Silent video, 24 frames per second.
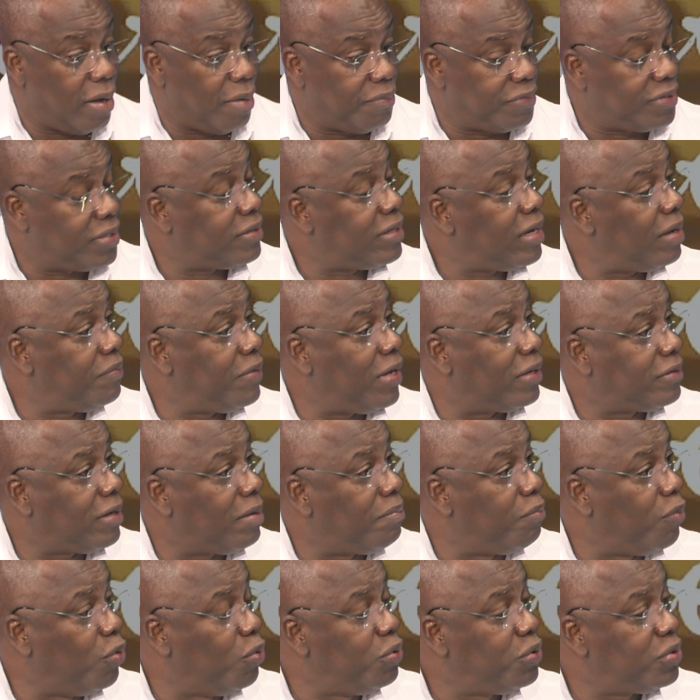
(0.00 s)
step. That's a
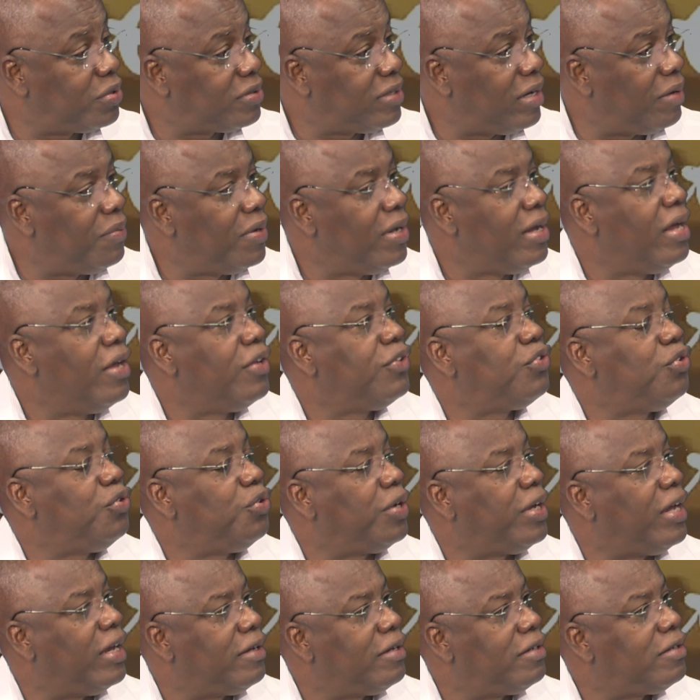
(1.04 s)
bold step. So
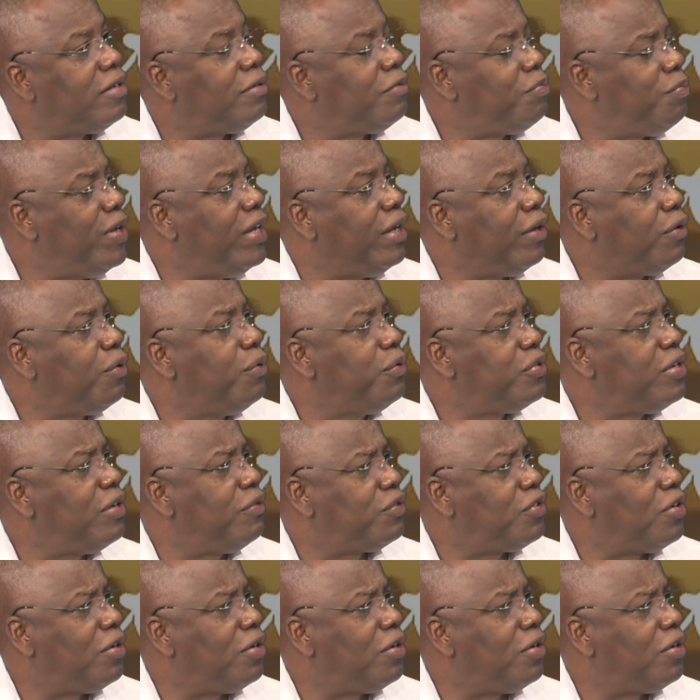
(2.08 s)
you get it to be inclusive.